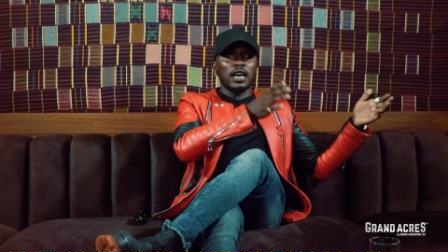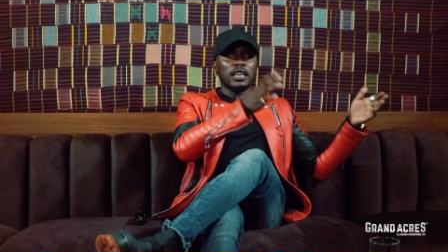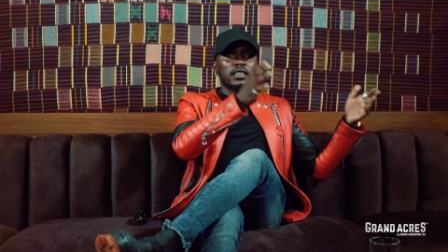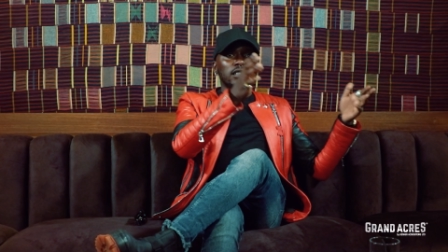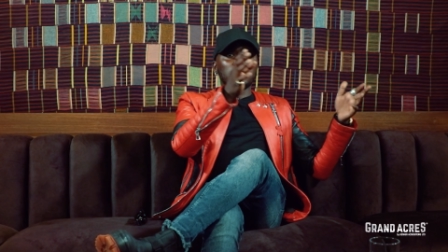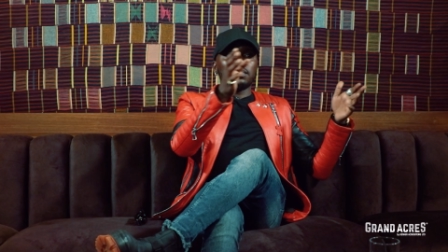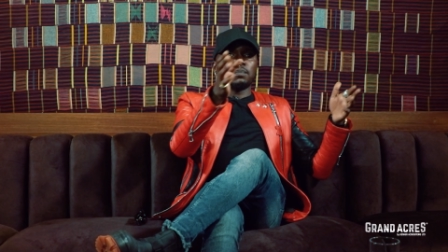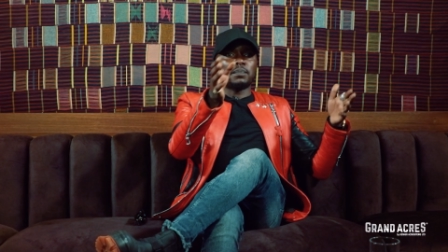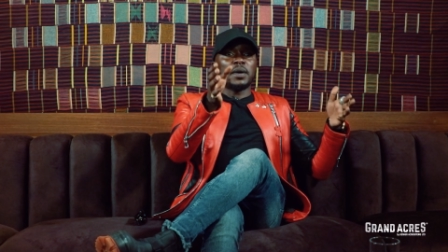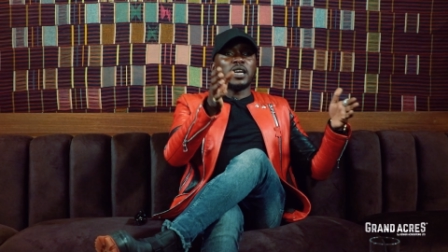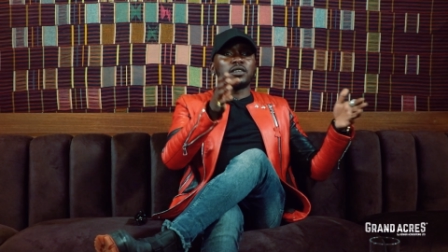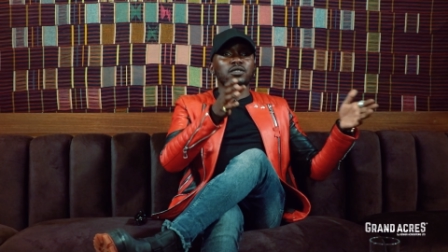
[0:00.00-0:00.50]

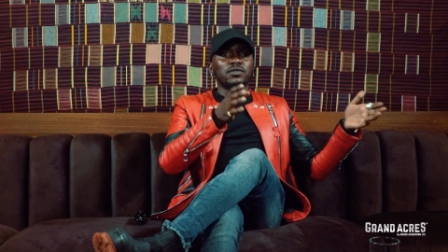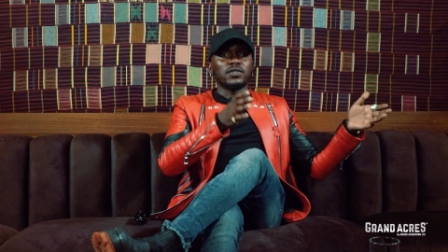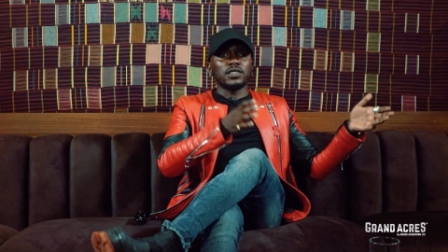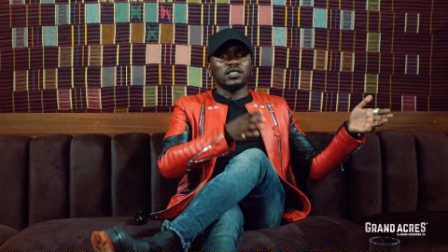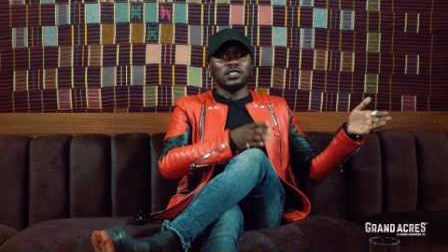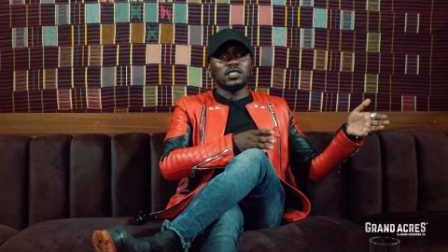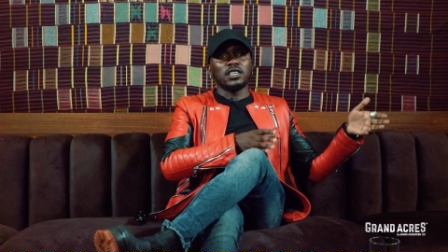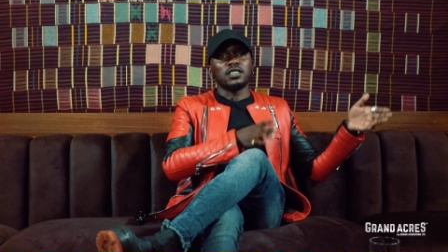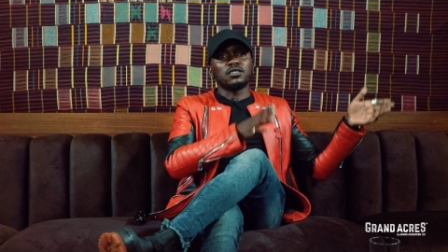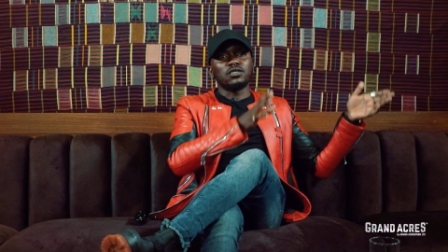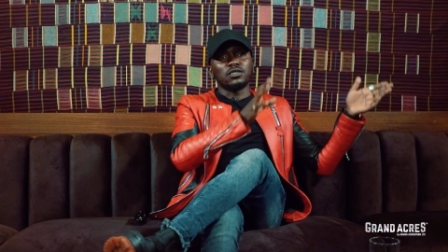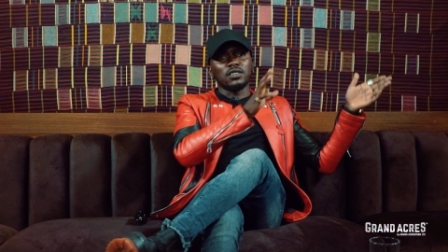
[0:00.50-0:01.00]
cut part of
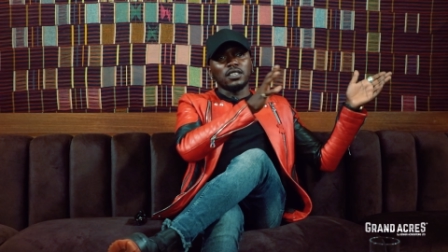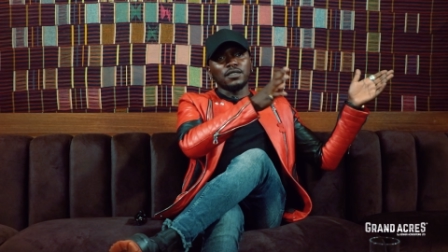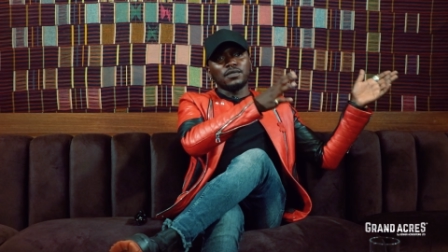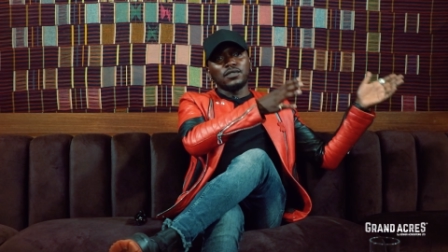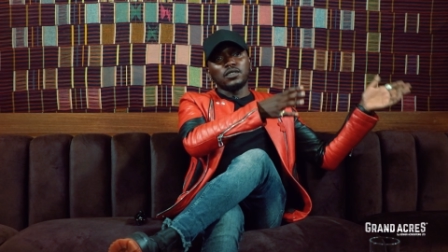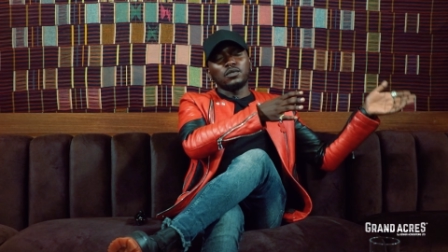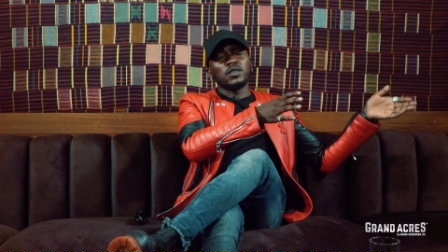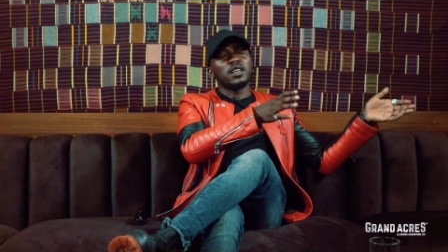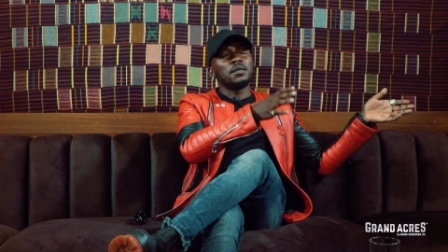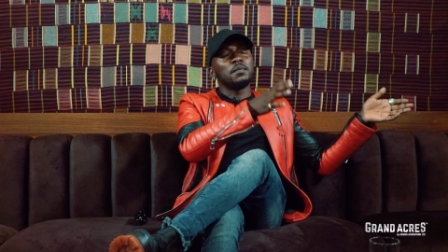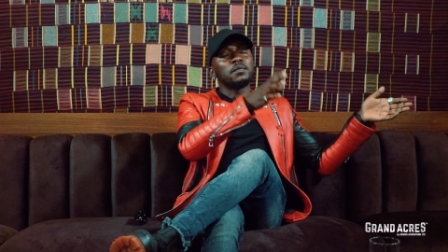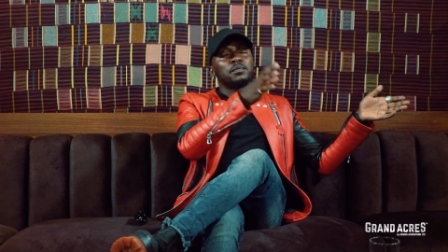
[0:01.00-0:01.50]
his church to
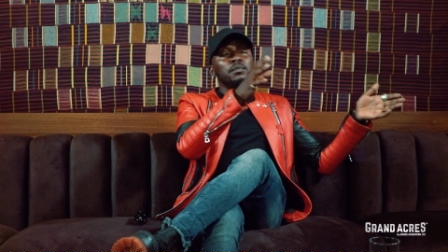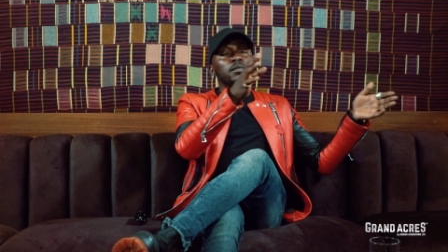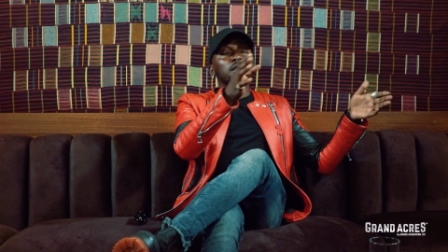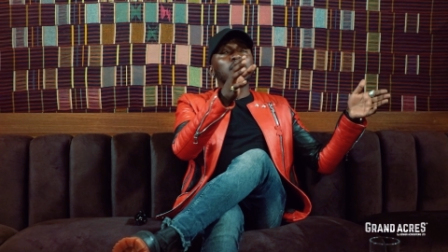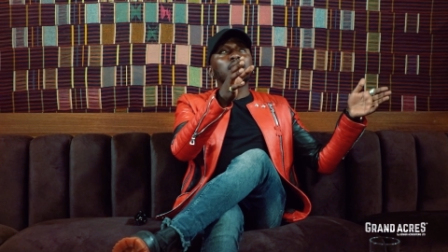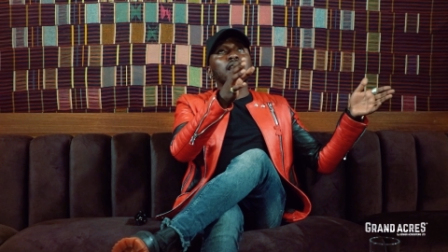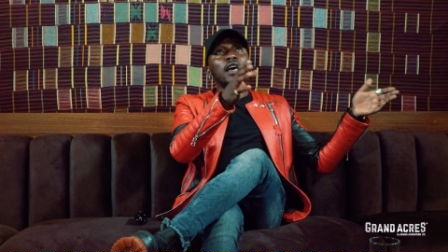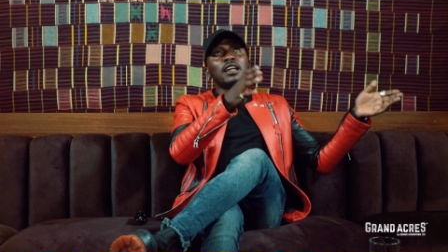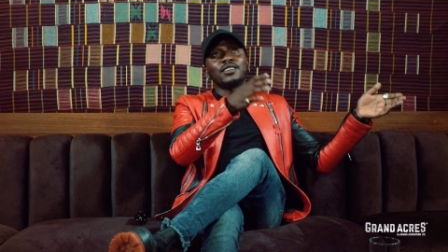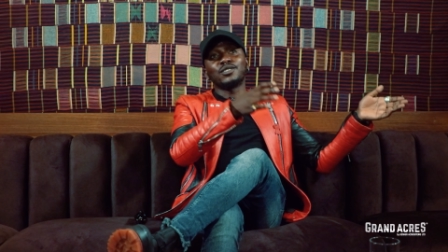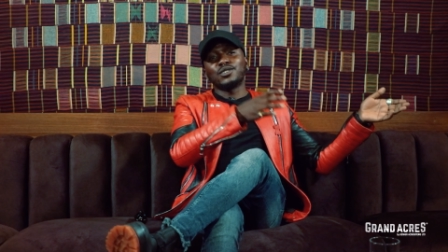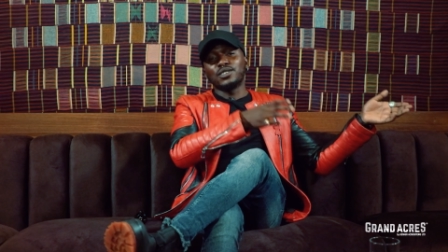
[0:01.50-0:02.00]
give to
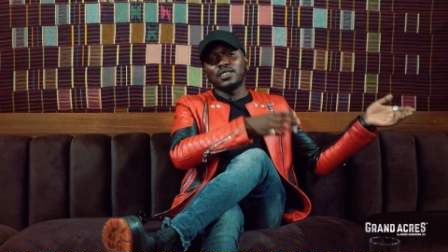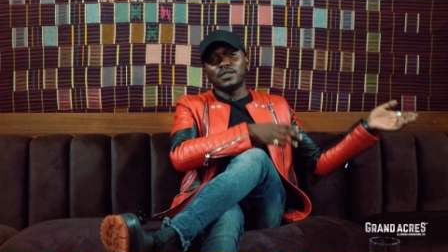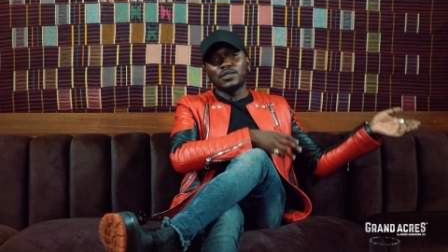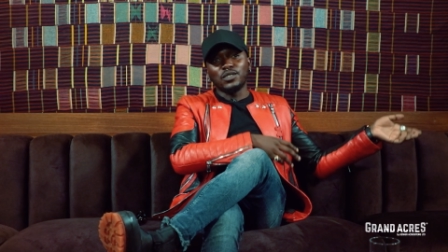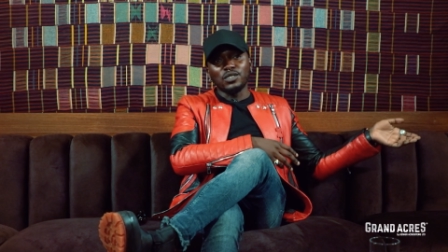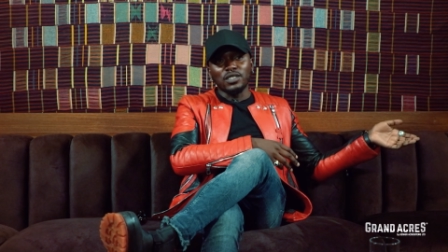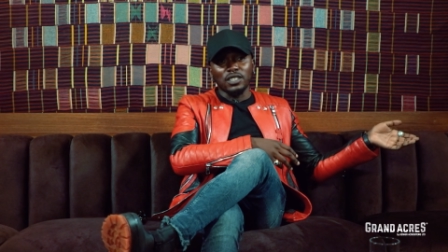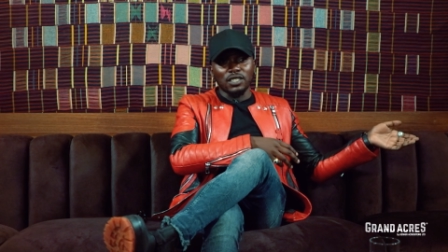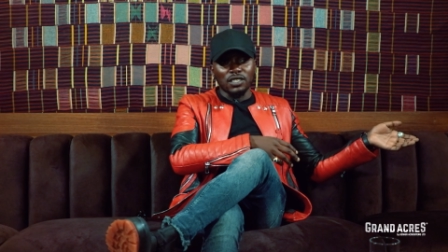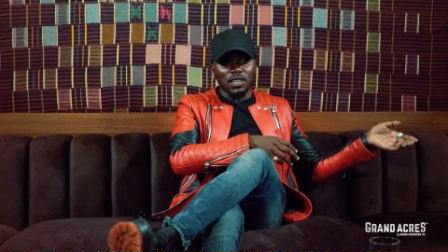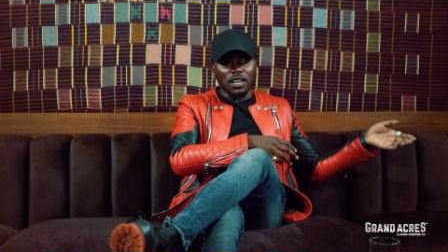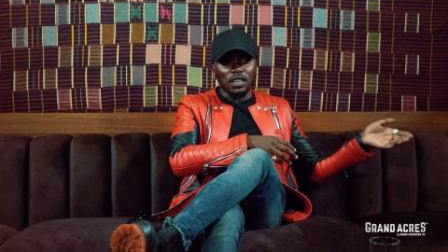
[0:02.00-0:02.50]
the land to give
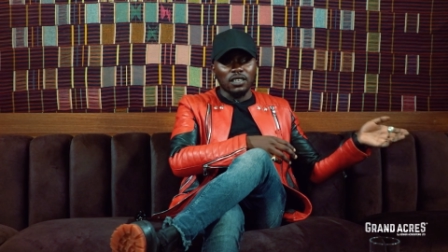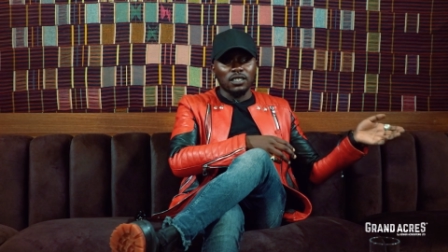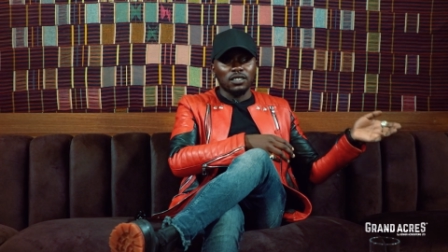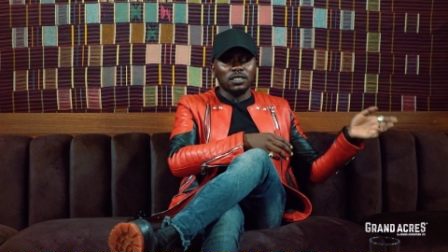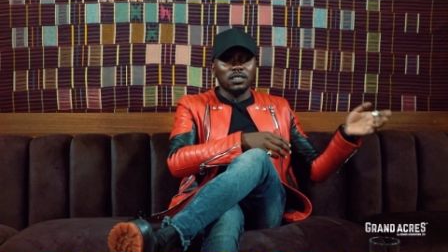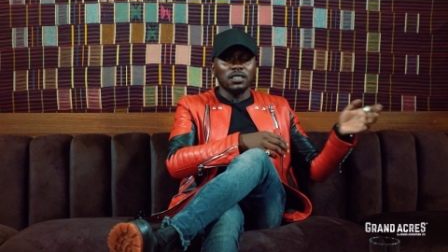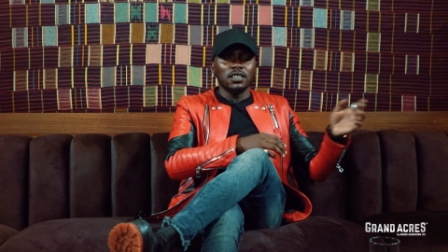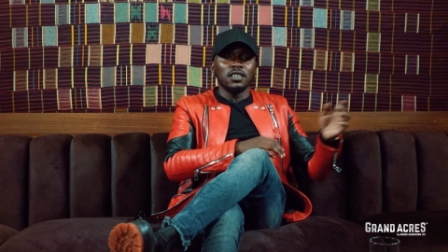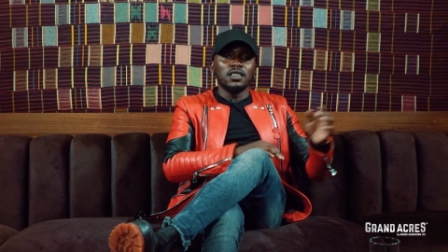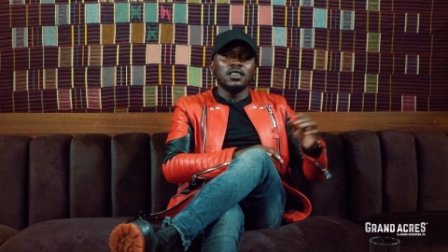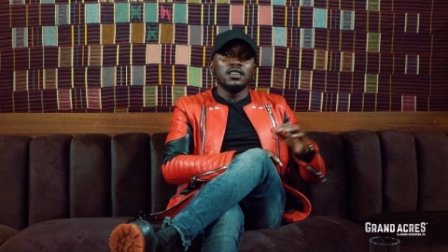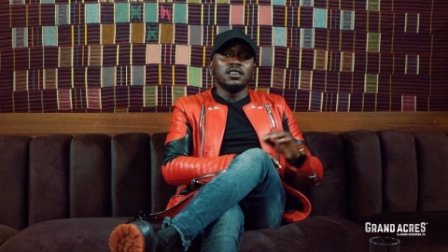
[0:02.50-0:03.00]
to the church.